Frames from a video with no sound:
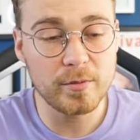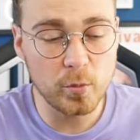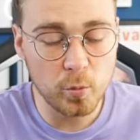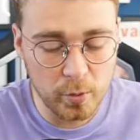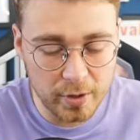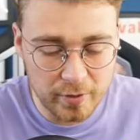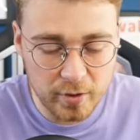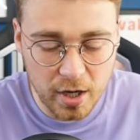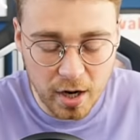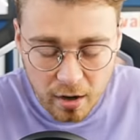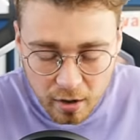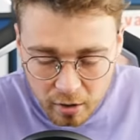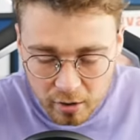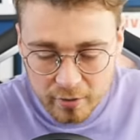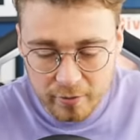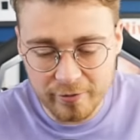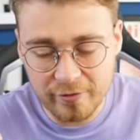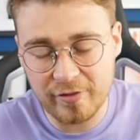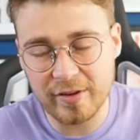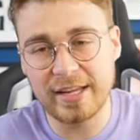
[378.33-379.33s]
we
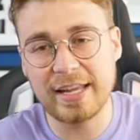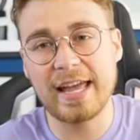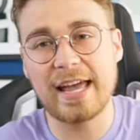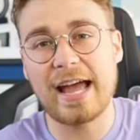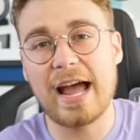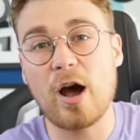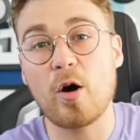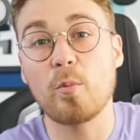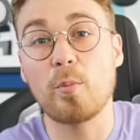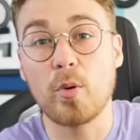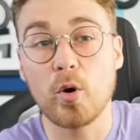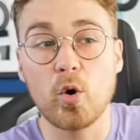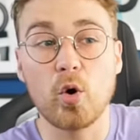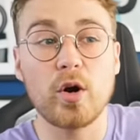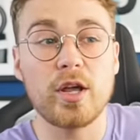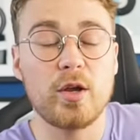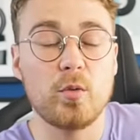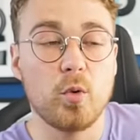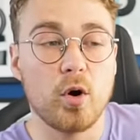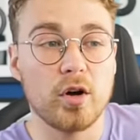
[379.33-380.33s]
can't forget how
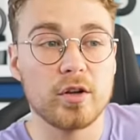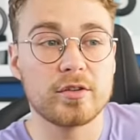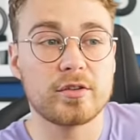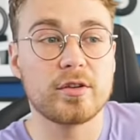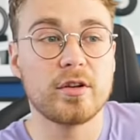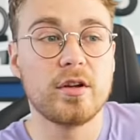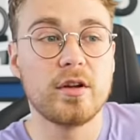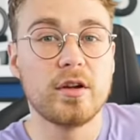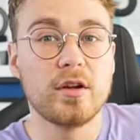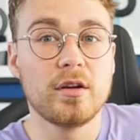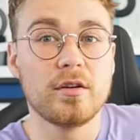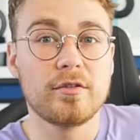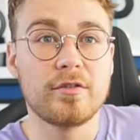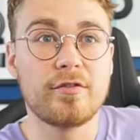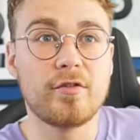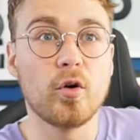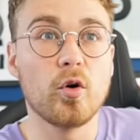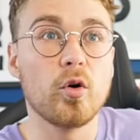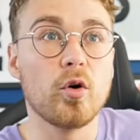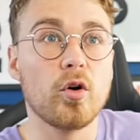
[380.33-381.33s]
poor he was
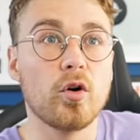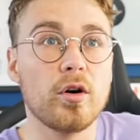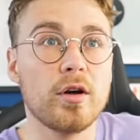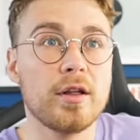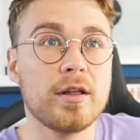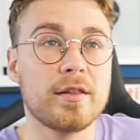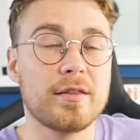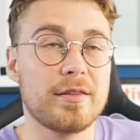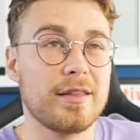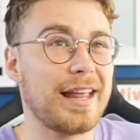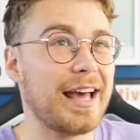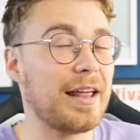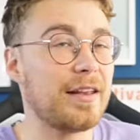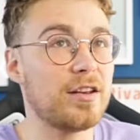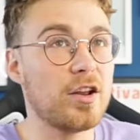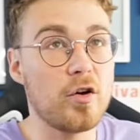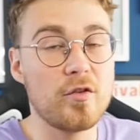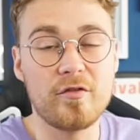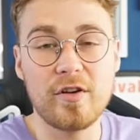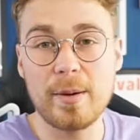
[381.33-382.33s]
for that
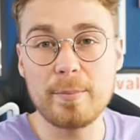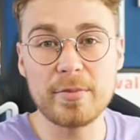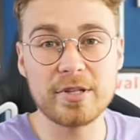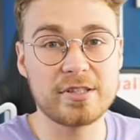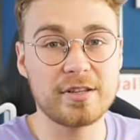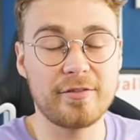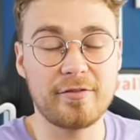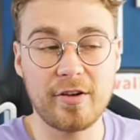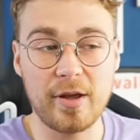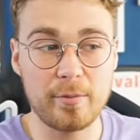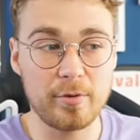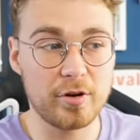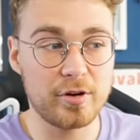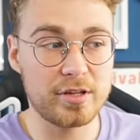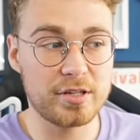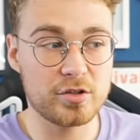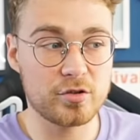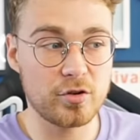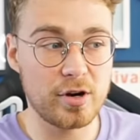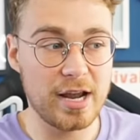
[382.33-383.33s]
November to
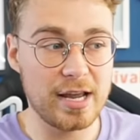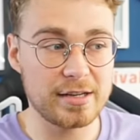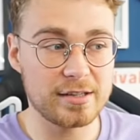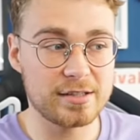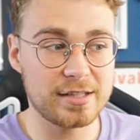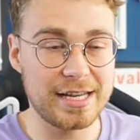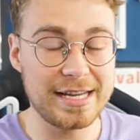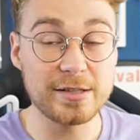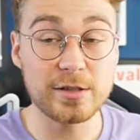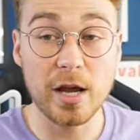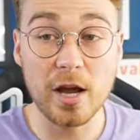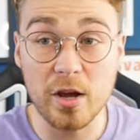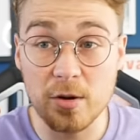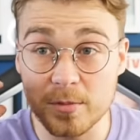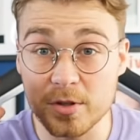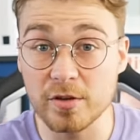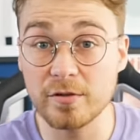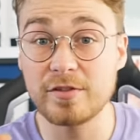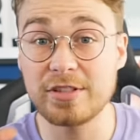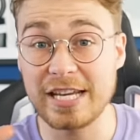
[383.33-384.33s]
February stretch. In
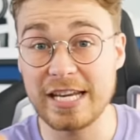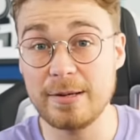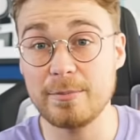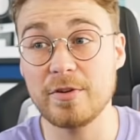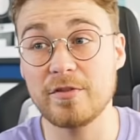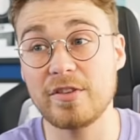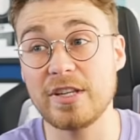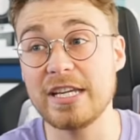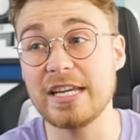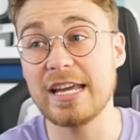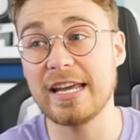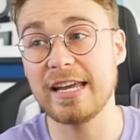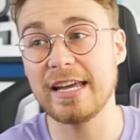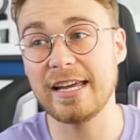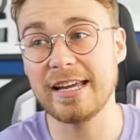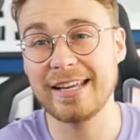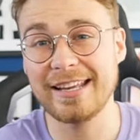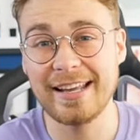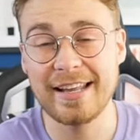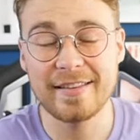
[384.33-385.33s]
terms of team of the
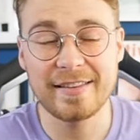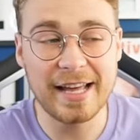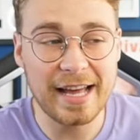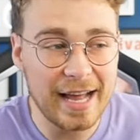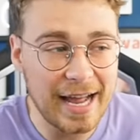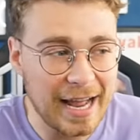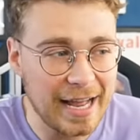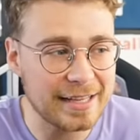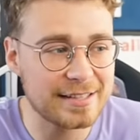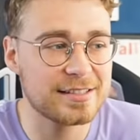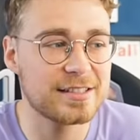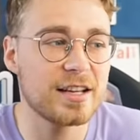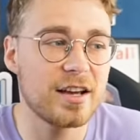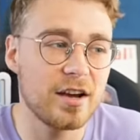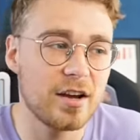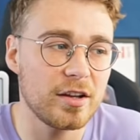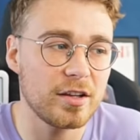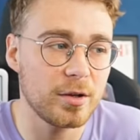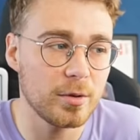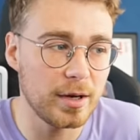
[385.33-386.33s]
year, that has to
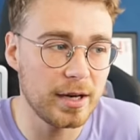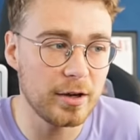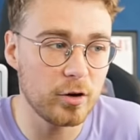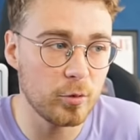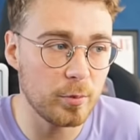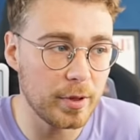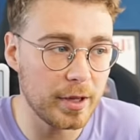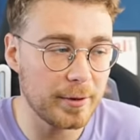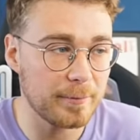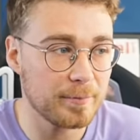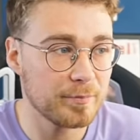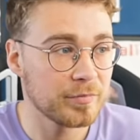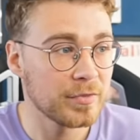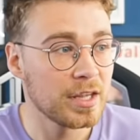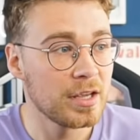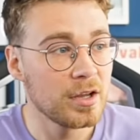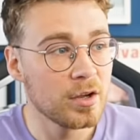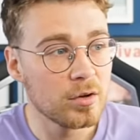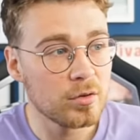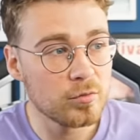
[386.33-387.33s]
hurt you a little bit.
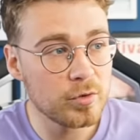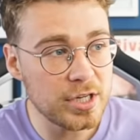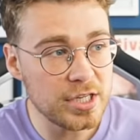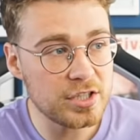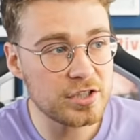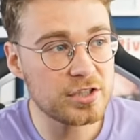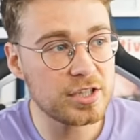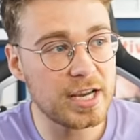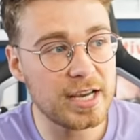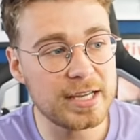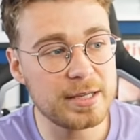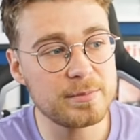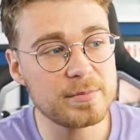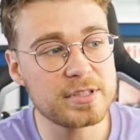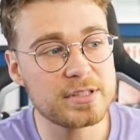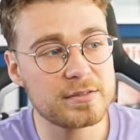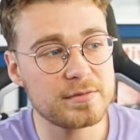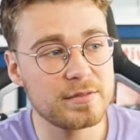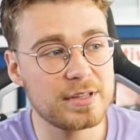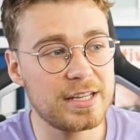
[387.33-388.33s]
Reece
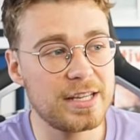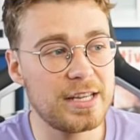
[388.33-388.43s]
James